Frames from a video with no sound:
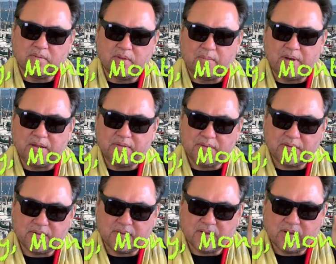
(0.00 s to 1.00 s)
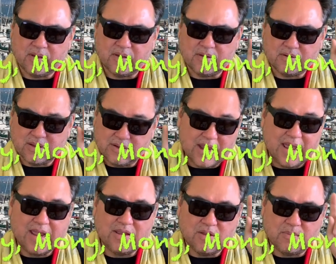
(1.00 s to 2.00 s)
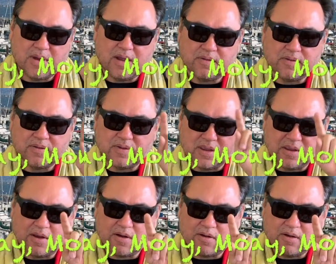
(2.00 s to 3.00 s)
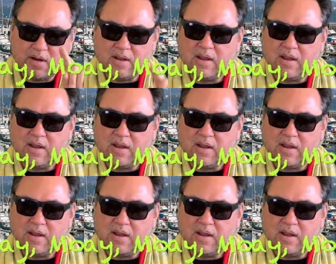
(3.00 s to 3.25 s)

the month, uh, the day, the month, the year,